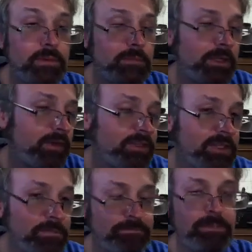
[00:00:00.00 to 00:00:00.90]
That's it.
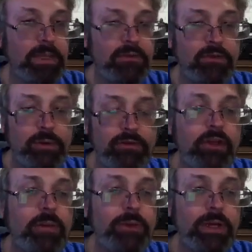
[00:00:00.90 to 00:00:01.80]
And so it's set
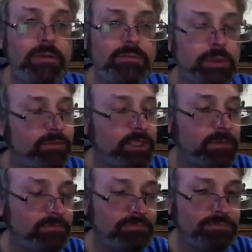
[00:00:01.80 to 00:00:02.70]
up now, hopefully
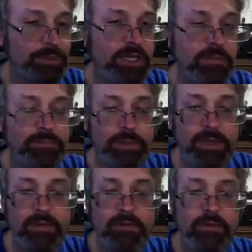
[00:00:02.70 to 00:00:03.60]
pretty
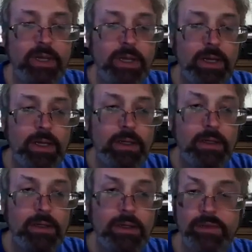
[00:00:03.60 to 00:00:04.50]
painless.
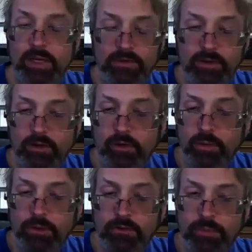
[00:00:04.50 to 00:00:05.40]
The next thing to do
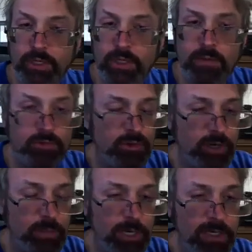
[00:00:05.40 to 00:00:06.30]
is we create a
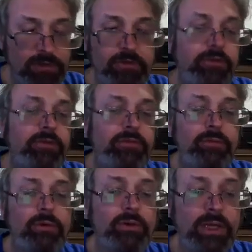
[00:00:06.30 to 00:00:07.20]
box
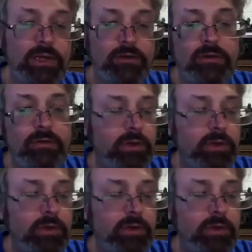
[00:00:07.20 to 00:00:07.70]
for the agent,